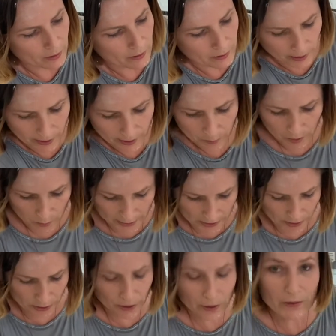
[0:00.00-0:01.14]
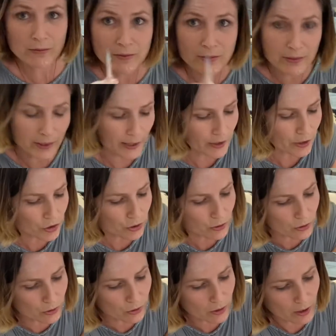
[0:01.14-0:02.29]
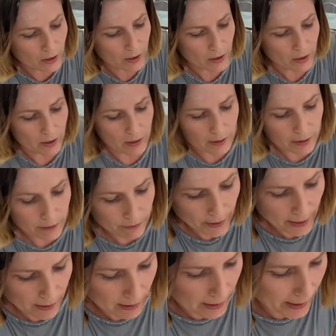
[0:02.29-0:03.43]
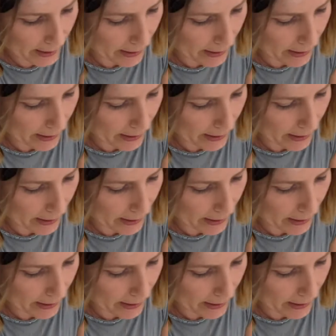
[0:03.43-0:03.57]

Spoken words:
Okay, what do? Get your tool, lift that clay